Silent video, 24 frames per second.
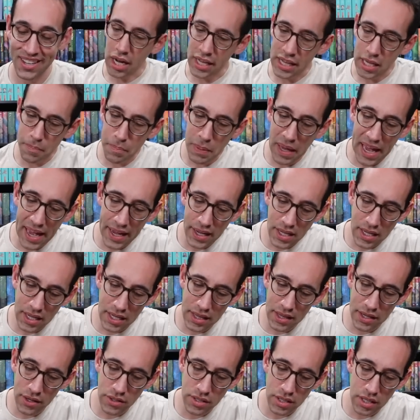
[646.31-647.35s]
On the back,
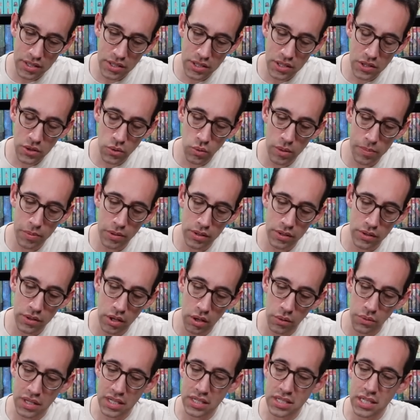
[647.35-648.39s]
there's a scribbled
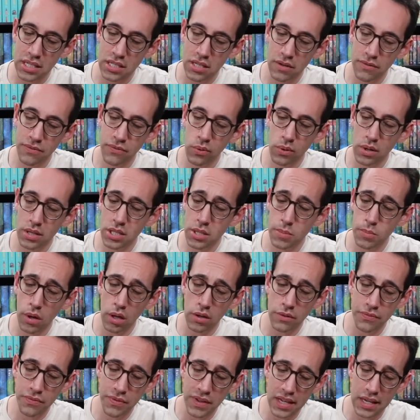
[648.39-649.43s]
note that says, for a
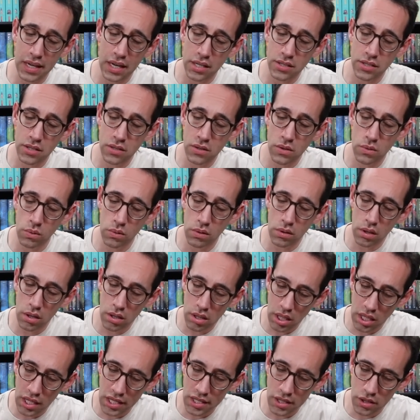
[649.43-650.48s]
small fee, a school
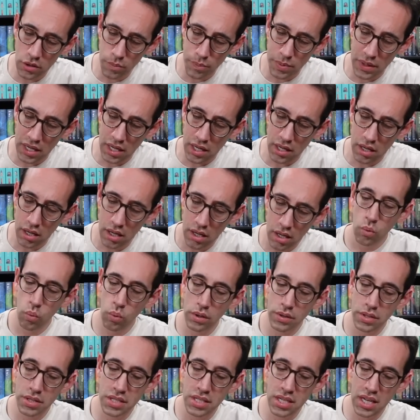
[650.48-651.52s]
cupid
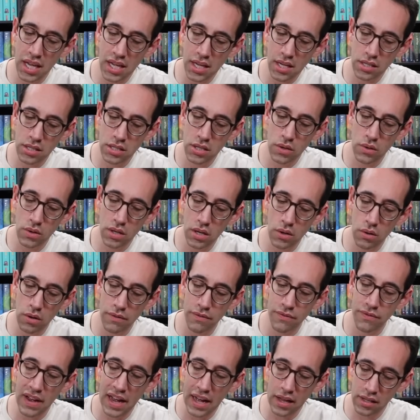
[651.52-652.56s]
will sing to your
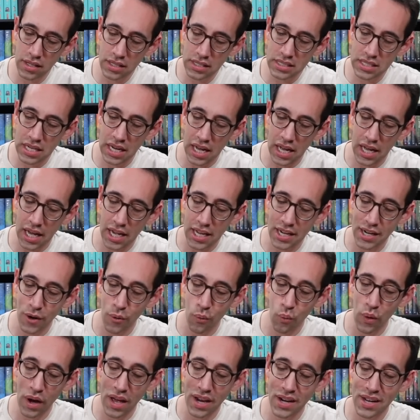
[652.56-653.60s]
valentine
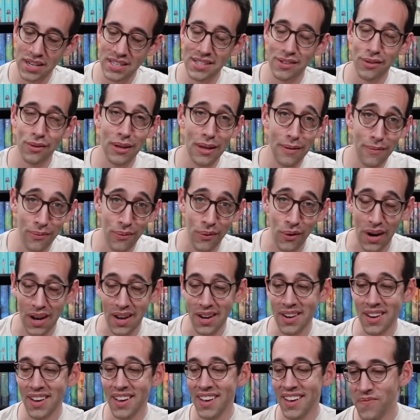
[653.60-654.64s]
when
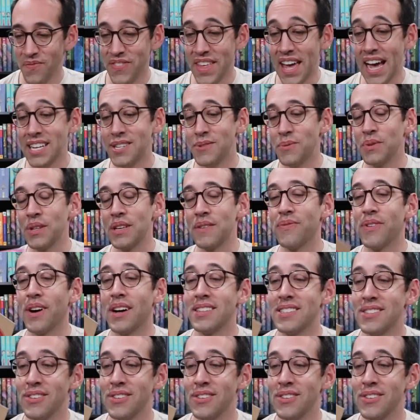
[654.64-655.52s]
delivering. That's really fun.